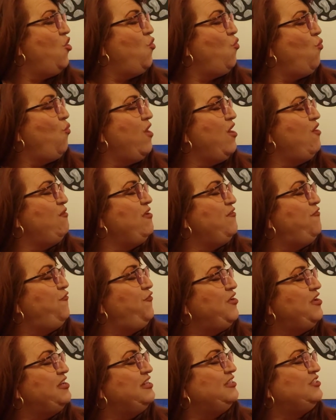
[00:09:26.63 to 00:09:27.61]
When we
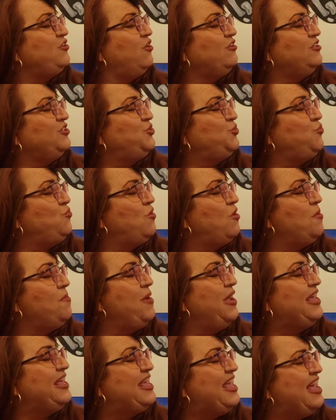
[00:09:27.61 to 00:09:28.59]
finished our tour,
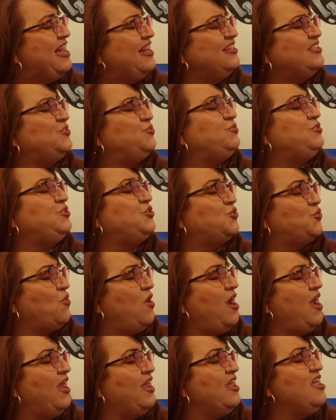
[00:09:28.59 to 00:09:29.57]
my cast was
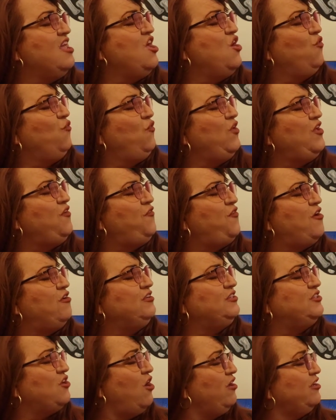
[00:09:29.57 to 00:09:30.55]
dry. We
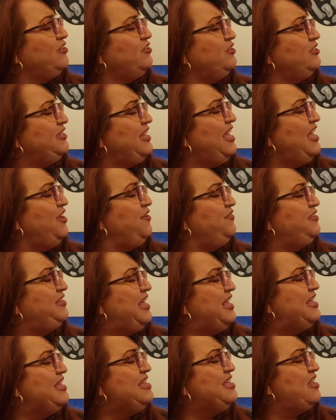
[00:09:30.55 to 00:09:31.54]
found Dr. Dave
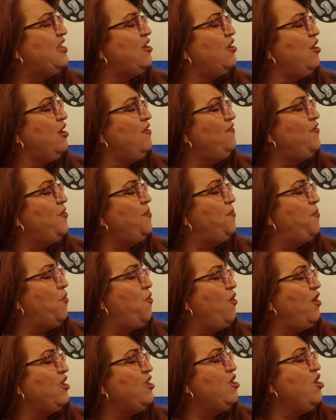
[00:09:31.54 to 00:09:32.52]
taking care of a
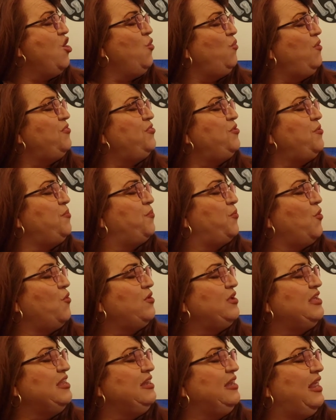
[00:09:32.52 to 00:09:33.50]
boy with a
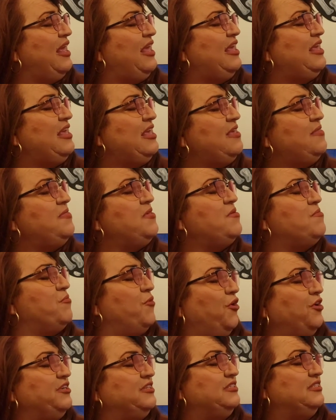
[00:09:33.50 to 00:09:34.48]
broken leg in the
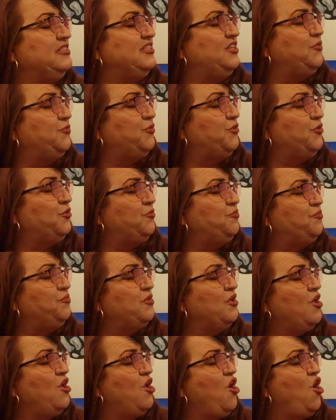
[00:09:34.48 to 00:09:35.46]
emergency room.
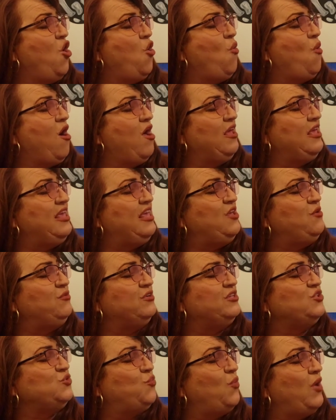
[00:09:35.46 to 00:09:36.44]
While he
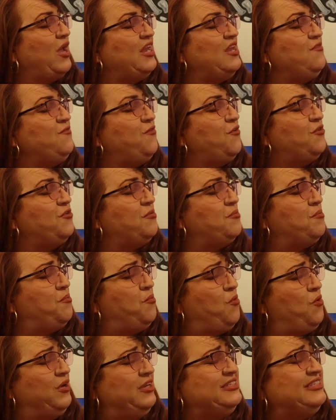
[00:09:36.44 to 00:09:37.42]
was waiting for the
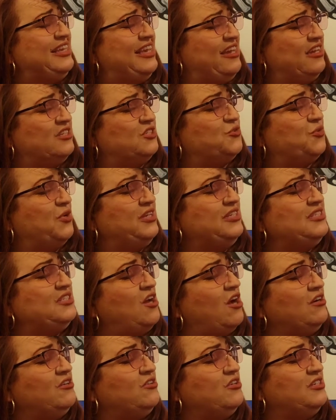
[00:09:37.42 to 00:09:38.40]
boy's x-rays,
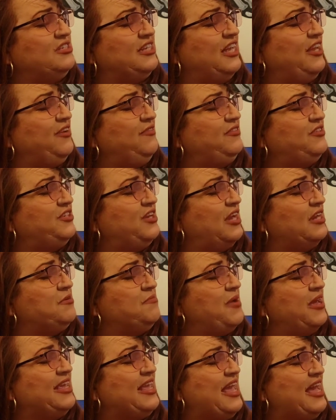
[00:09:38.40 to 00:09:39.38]
Dr. Dave checked
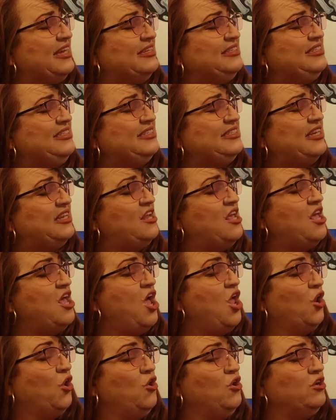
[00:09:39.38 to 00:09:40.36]
my cast. He said,
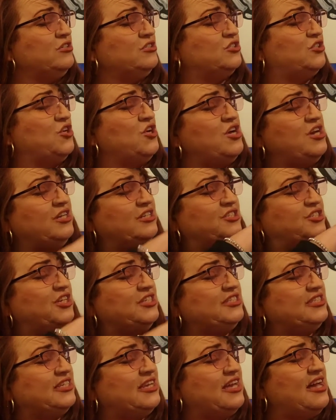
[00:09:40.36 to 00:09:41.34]
"Looks good,
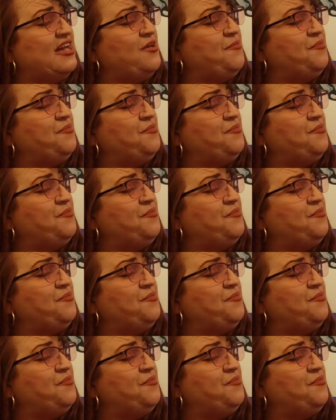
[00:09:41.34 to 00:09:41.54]
Jessica.